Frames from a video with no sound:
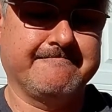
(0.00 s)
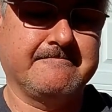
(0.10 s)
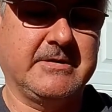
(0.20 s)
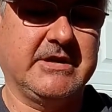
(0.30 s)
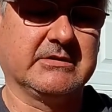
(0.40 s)

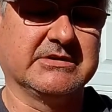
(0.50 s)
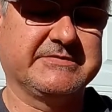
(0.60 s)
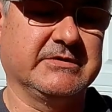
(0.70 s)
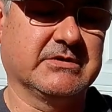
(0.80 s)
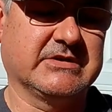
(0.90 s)

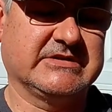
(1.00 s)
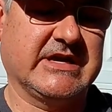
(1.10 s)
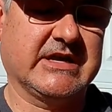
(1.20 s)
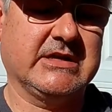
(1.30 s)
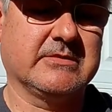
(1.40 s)
Nicholasville,
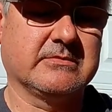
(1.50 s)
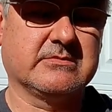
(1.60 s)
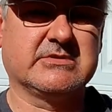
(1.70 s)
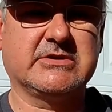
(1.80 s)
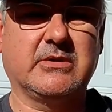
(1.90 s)
Kentucky,
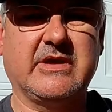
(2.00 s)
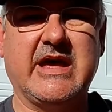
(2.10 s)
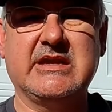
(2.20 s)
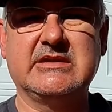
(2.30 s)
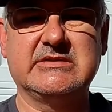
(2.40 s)
so that
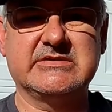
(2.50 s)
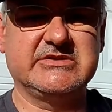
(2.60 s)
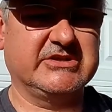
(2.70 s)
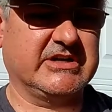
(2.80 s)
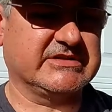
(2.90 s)
is
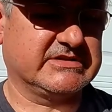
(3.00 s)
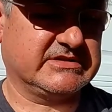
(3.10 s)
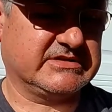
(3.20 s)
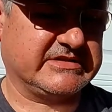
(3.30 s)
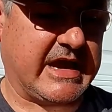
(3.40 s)
just
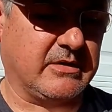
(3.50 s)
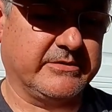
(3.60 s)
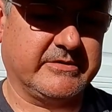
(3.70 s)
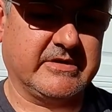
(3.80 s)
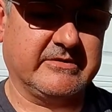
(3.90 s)
south
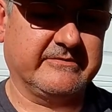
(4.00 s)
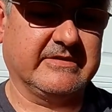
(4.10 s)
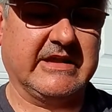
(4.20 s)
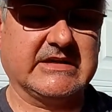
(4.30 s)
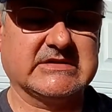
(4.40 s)
of
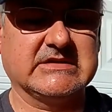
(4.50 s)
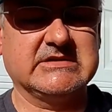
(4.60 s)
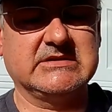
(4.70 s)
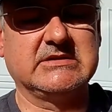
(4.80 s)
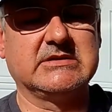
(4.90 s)

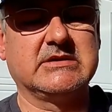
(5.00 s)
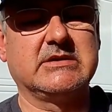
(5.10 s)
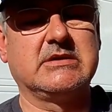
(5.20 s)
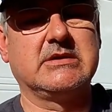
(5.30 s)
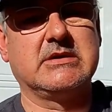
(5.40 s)
Lexington.
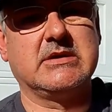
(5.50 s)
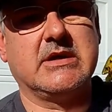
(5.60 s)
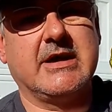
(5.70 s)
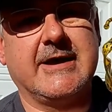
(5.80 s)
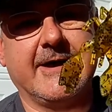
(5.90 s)

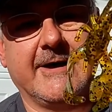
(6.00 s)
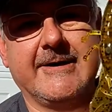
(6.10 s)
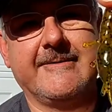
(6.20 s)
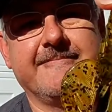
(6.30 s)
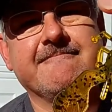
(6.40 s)

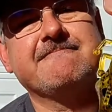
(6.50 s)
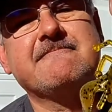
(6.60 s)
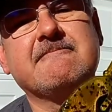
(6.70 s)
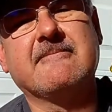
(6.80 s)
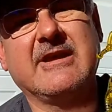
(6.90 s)

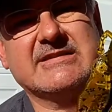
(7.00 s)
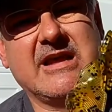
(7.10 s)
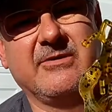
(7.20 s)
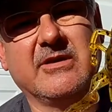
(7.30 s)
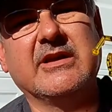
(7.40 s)
That's got
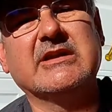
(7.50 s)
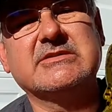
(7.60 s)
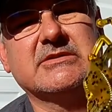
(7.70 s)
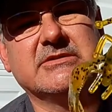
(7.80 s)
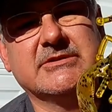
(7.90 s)
a really nice
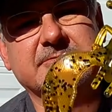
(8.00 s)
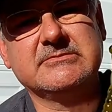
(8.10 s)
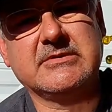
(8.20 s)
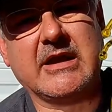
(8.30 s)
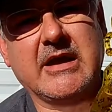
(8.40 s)
look to it.
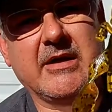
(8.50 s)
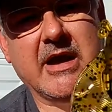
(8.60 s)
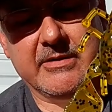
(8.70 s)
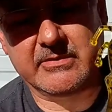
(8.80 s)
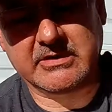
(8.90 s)

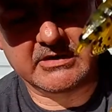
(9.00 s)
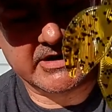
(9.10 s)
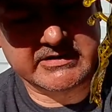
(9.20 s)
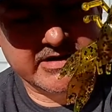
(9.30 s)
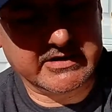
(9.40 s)
I really
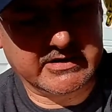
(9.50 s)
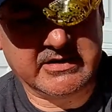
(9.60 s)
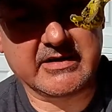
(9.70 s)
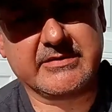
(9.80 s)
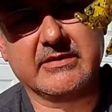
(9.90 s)
like that,
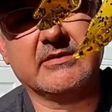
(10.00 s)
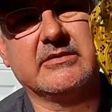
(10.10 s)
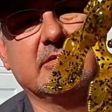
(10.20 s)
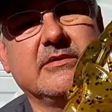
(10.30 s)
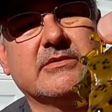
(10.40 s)
and I think
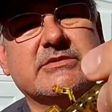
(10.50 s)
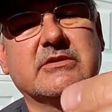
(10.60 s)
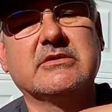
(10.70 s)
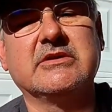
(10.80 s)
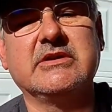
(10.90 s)

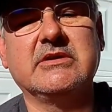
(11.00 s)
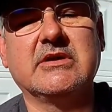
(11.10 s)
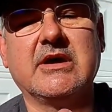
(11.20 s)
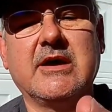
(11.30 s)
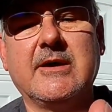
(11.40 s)
certainly
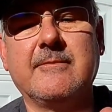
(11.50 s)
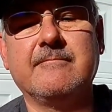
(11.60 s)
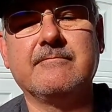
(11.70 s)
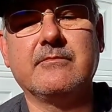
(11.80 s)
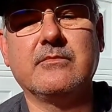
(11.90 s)

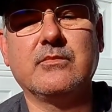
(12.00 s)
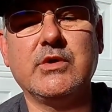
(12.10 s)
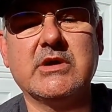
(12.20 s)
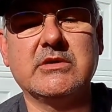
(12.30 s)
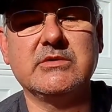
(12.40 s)
we
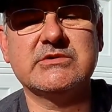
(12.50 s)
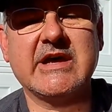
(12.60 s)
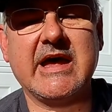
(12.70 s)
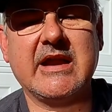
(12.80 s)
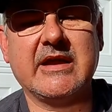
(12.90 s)
can use
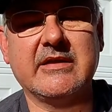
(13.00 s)
that.